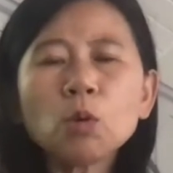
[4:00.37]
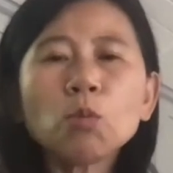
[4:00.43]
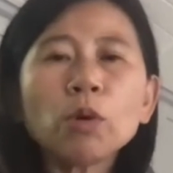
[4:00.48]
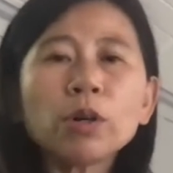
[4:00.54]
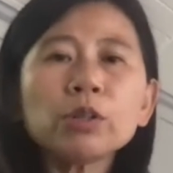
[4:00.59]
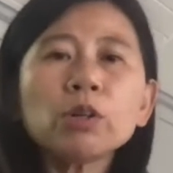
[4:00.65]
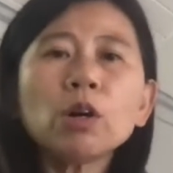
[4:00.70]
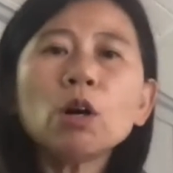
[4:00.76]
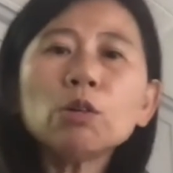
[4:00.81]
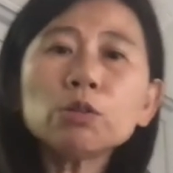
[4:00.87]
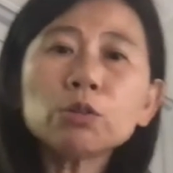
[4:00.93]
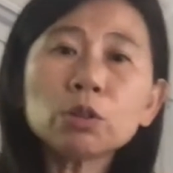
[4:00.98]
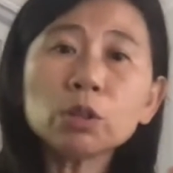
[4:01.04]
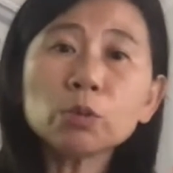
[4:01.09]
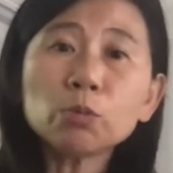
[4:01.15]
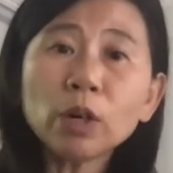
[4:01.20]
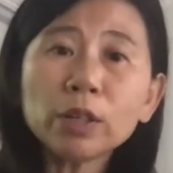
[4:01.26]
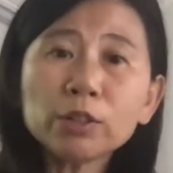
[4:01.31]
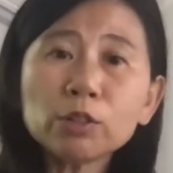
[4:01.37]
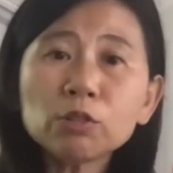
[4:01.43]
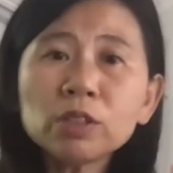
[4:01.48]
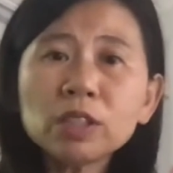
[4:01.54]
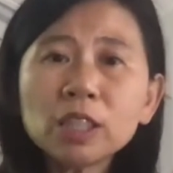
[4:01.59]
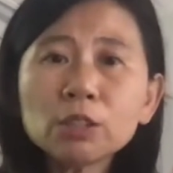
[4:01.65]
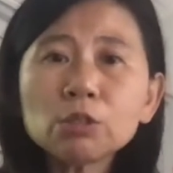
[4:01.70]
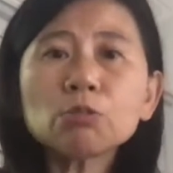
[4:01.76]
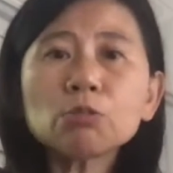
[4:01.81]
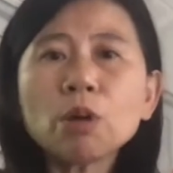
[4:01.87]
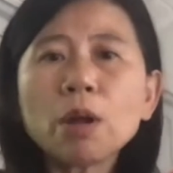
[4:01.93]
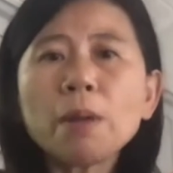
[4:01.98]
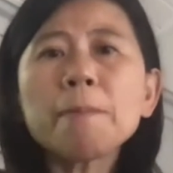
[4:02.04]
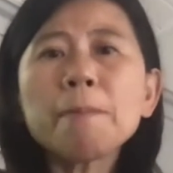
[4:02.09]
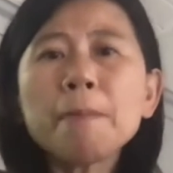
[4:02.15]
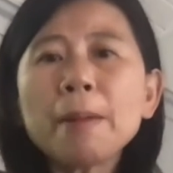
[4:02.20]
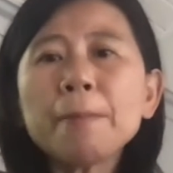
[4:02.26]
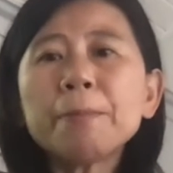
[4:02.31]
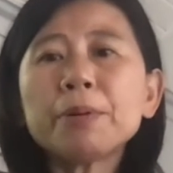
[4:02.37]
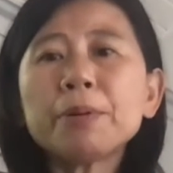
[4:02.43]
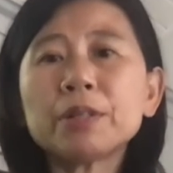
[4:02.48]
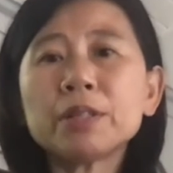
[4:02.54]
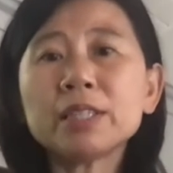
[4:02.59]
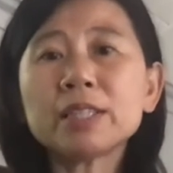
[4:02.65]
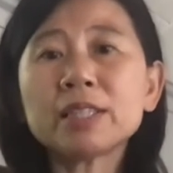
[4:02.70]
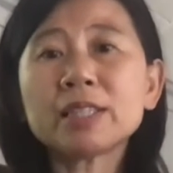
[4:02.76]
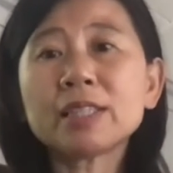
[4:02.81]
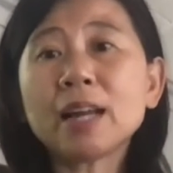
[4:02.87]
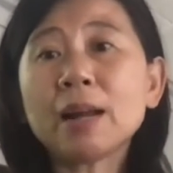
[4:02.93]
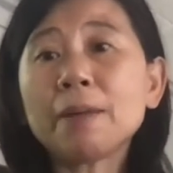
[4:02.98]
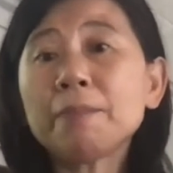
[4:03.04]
what you need to remember is that